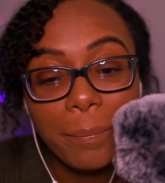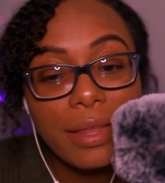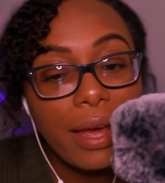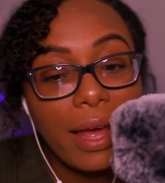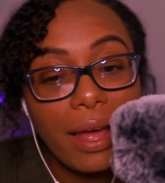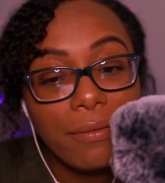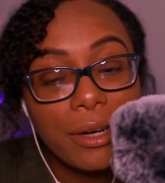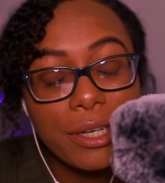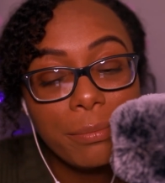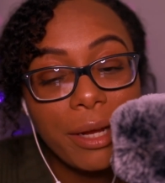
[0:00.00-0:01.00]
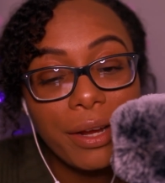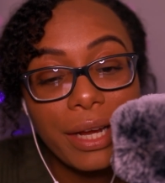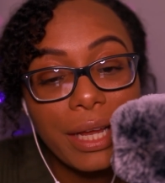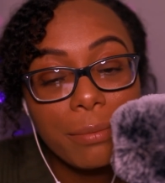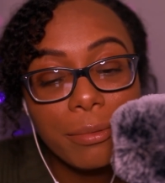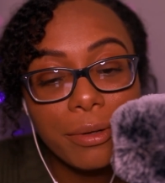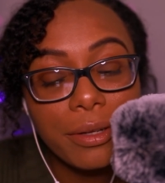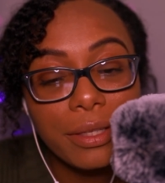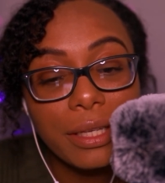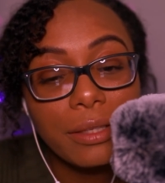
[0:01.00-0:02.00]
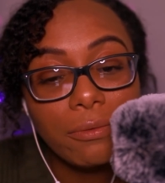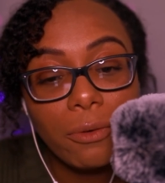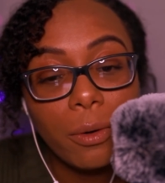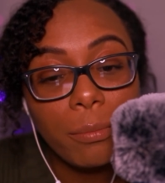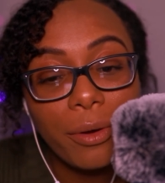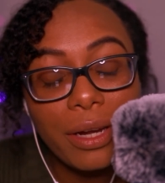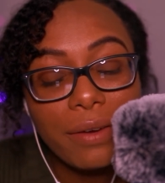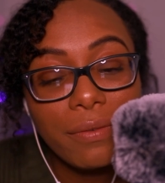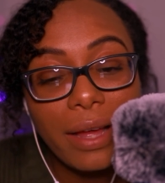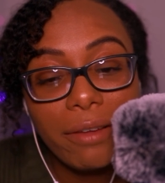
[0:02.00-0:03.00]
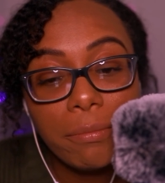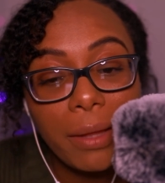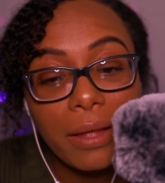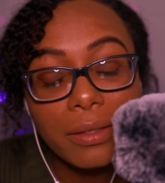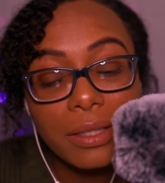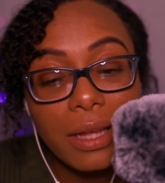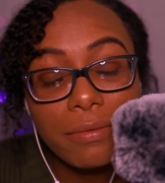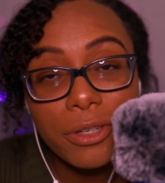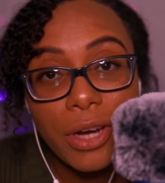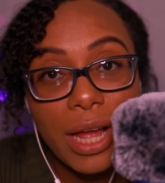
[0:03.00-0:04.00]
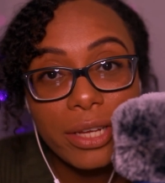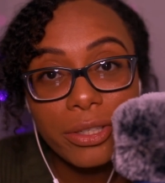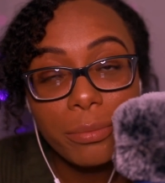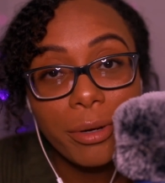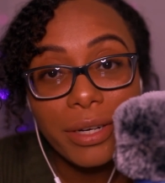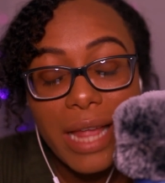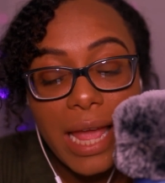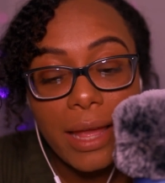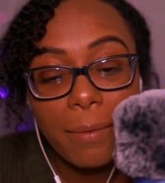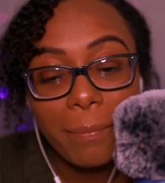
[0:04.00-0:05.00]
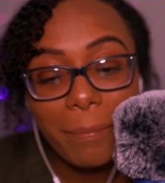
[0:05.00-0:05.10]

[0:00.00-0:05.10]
The average American produces 4.5 pounds of trash per day.